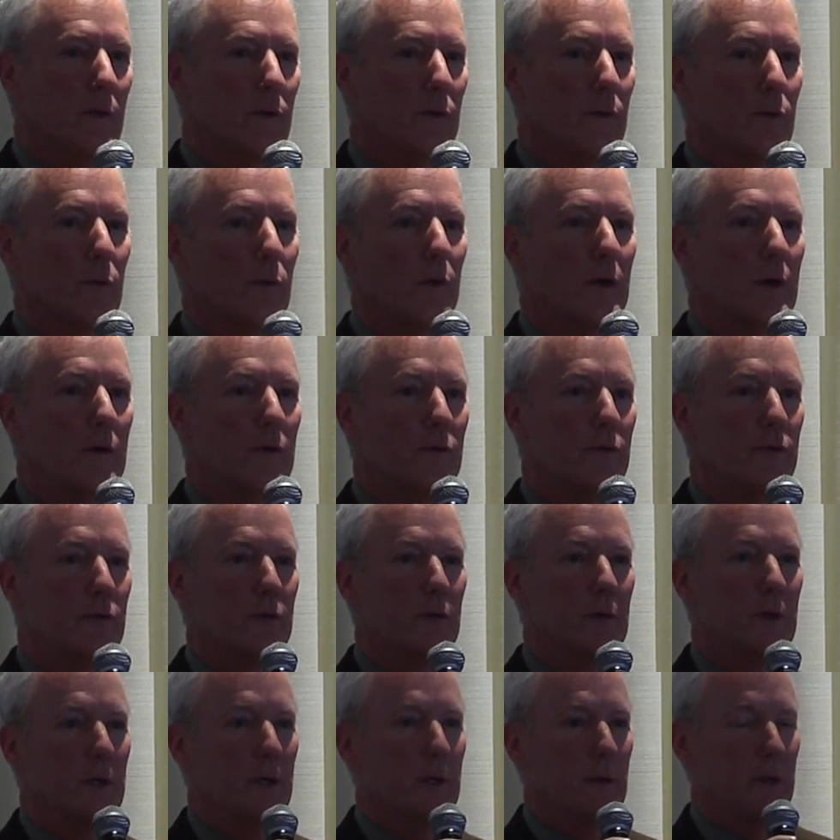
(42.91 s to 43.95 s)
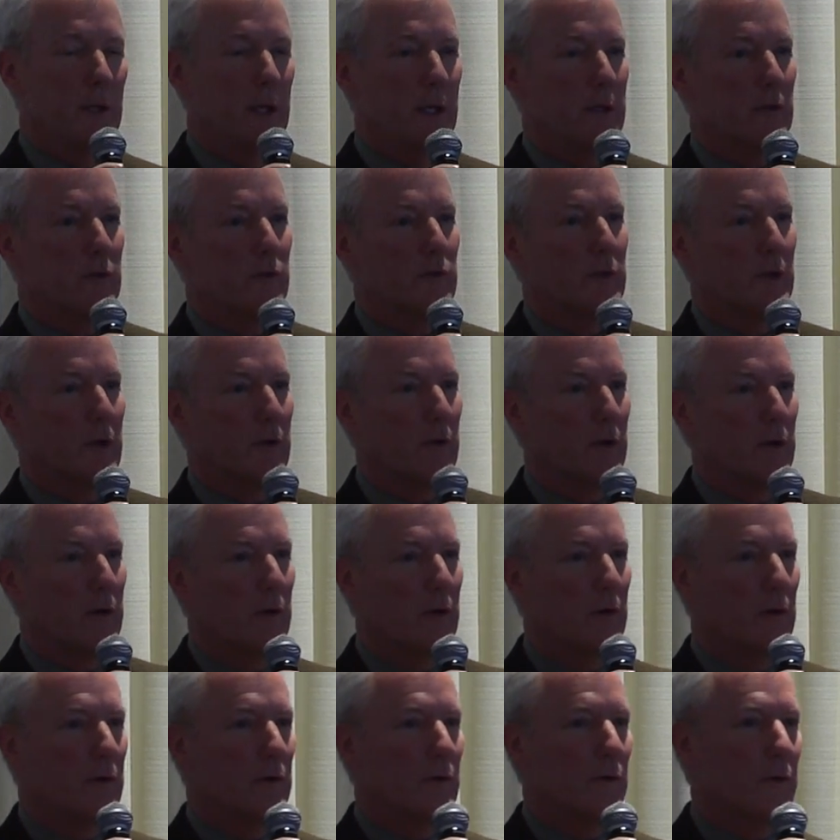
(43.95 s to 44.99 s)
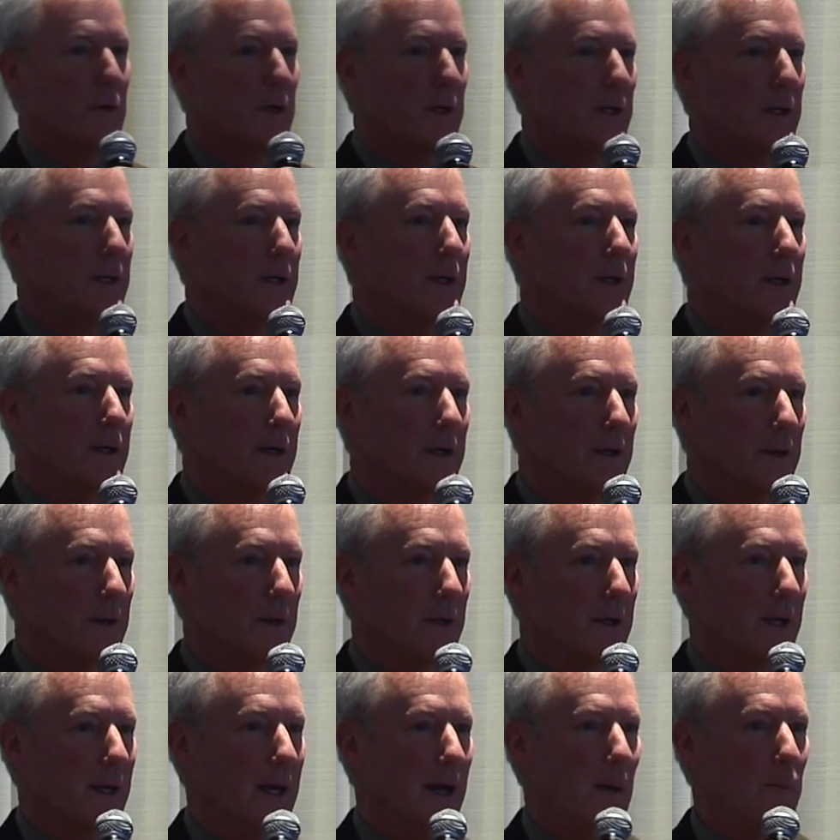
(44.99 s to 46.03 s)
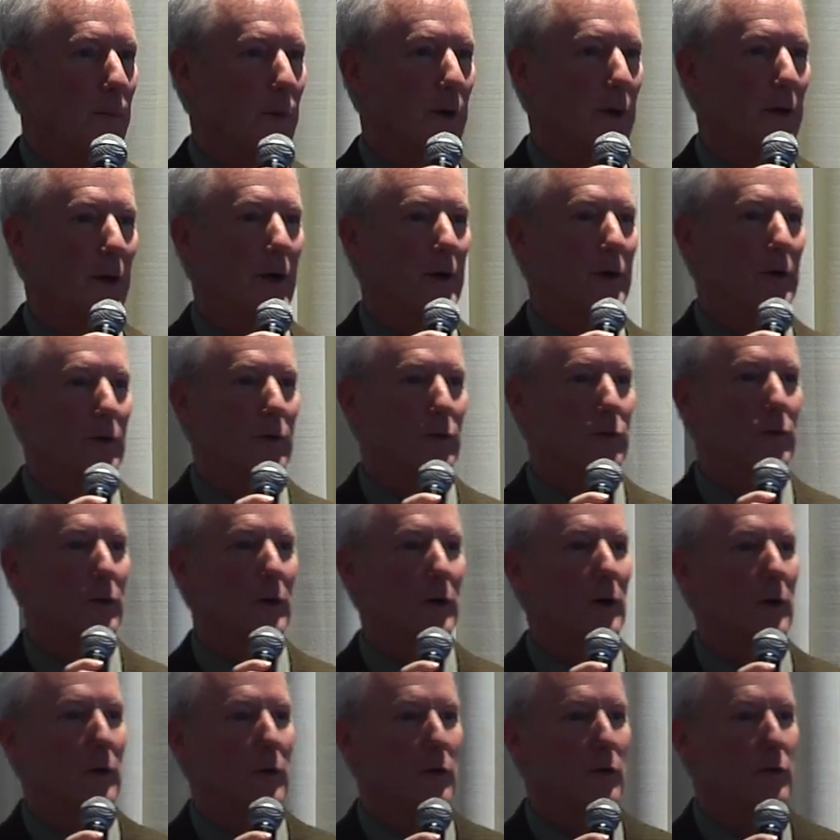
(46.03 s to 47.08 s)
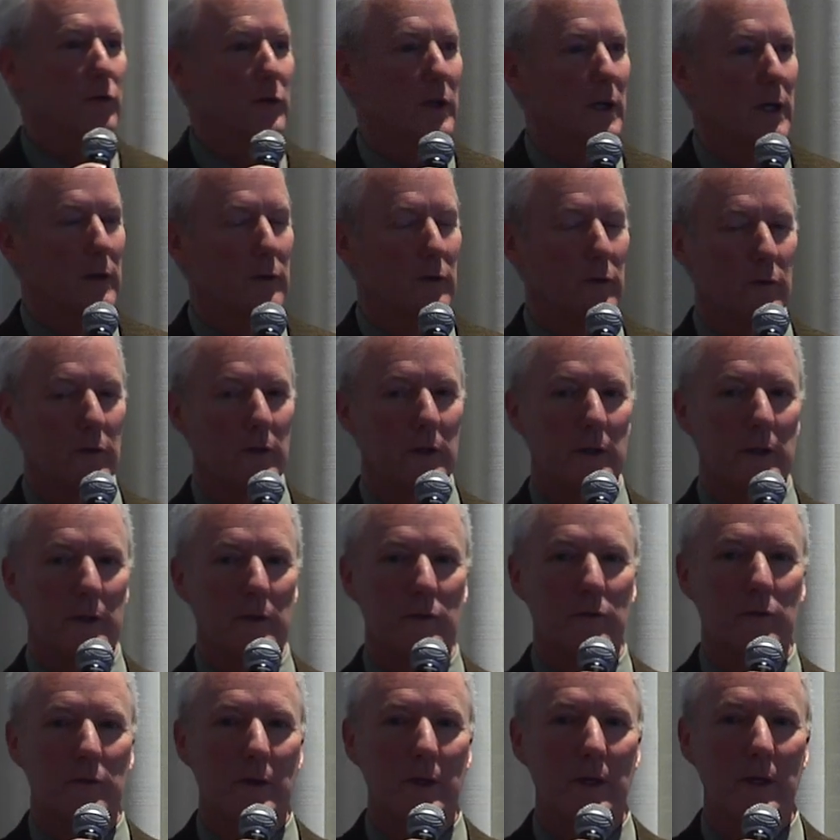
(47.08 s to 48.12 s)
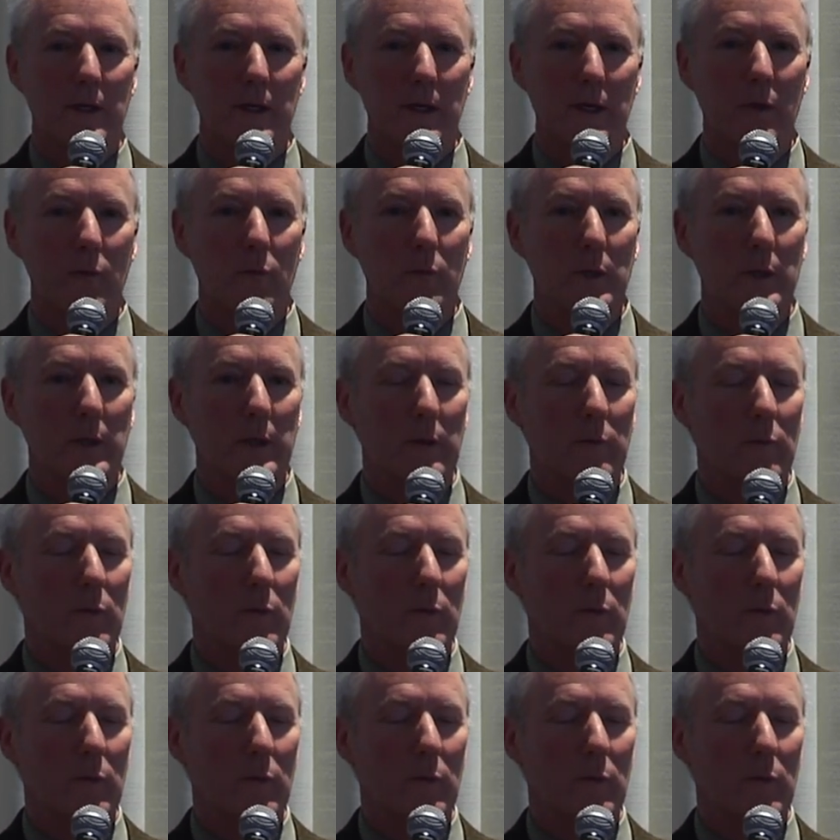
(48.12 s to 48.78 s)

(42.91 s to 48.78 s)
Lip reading: the roofs, the exterior, the copper gutters, and all those kinds of things. It really